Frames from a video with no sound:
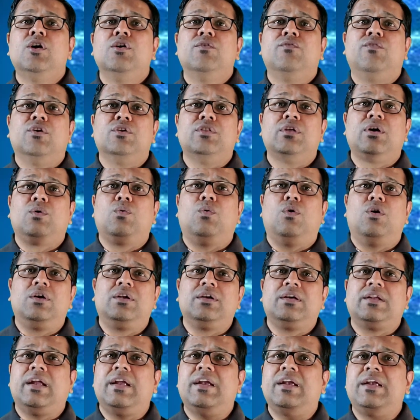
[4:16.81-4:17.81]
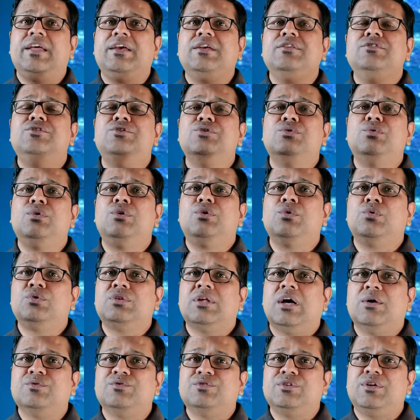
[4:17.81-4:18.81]
for the quarter ending June
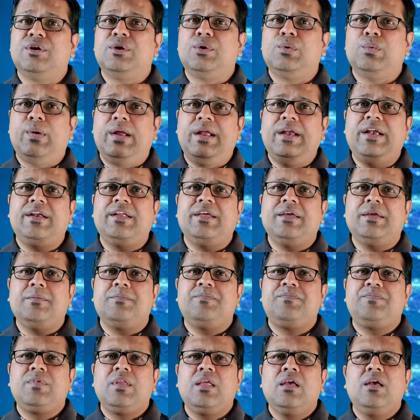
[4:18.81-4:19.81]
2020.